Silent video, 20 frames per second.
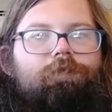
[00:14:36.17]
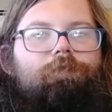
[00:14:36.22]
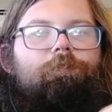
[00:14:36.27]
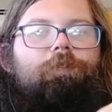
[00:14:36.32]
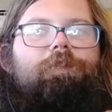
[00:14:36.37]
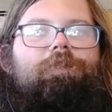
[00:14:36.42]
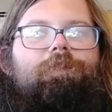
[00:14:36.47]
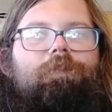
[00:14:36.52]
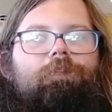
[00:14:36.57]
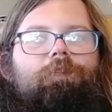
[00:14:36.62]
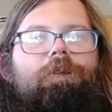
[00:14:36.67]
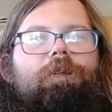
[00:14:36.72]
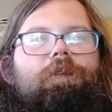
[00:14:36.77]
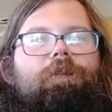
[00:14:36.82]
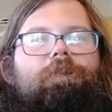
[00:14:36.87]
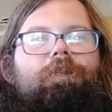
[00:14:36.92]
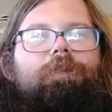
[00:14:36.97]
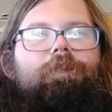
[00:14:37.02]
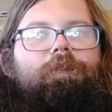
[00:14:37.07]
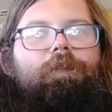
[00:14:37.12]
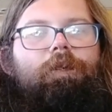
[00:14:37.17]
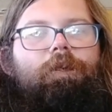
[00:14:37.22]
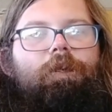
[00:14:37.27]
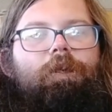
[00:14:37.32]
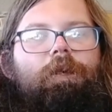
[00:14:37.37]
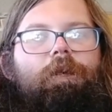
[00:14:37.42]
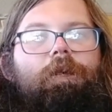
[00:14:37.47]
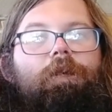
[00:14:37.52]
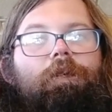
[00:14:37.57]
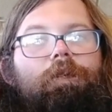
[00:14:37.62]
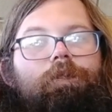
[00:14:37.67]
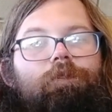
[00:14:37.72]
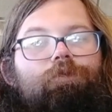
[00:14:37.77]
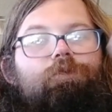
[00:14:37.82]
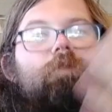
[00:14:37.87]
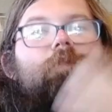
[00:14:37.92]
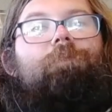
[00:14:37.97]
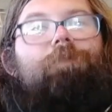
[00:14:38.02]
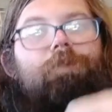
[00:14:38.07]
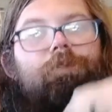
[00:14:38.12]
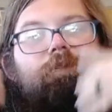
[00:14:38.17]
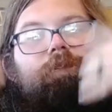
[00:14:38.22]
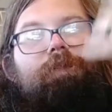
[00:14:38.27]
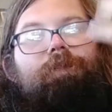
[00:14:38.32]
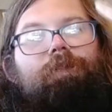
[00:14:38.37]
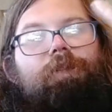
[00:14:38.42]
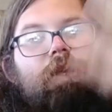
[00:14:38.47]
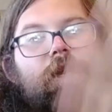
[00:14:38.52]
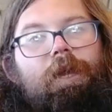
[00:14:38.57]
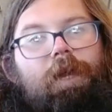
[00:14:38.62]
You want somebody that contributes